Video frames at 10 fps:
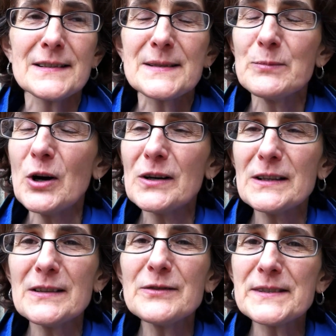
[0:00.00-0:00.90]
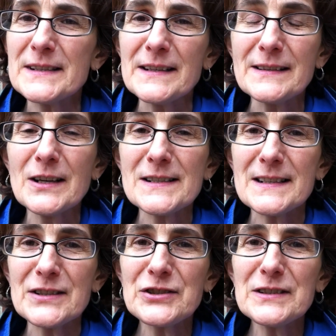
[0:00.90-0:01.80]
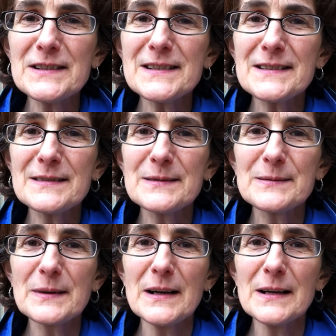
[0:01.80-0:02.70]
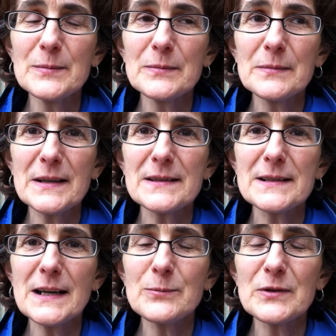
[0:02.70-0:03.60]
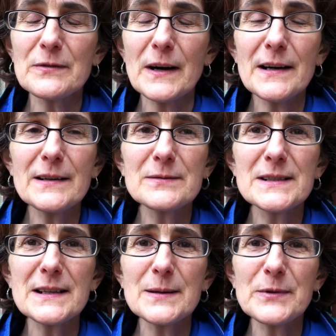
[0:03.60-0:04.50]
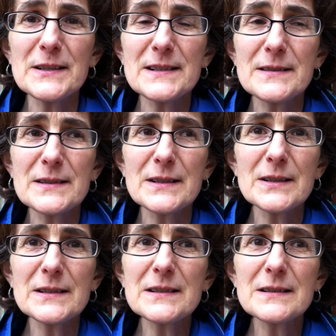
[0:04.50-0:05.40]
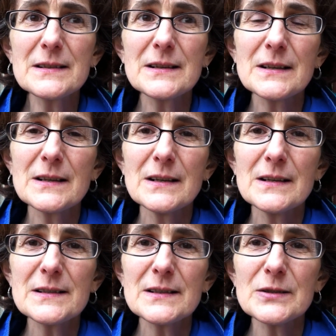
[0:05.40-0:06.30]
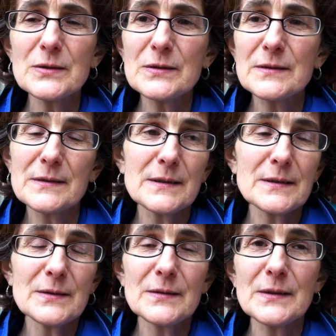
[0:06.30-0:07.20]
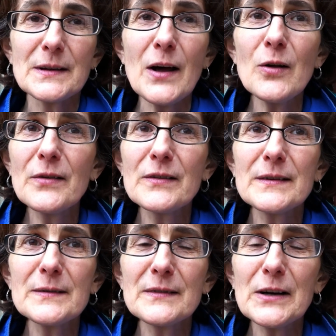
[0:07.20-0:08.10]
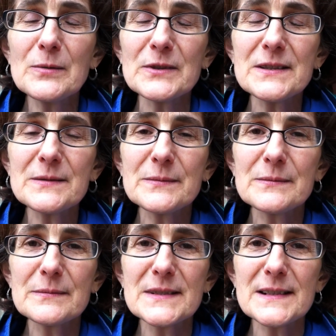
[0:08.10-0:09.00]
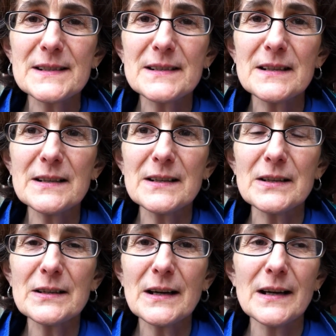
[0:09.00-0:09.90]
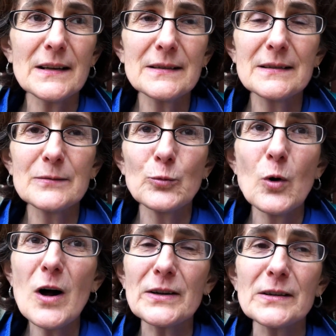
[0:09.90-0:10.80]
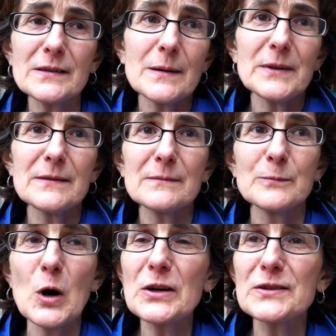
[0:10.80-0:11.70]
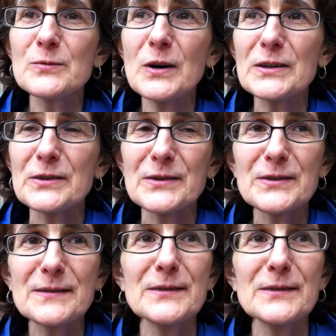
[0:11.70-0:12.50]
smog levels than Los Angeles at the time when fracking was taking place in those areas. So. The health of the environment is at stake here, and water. I mean, water is water.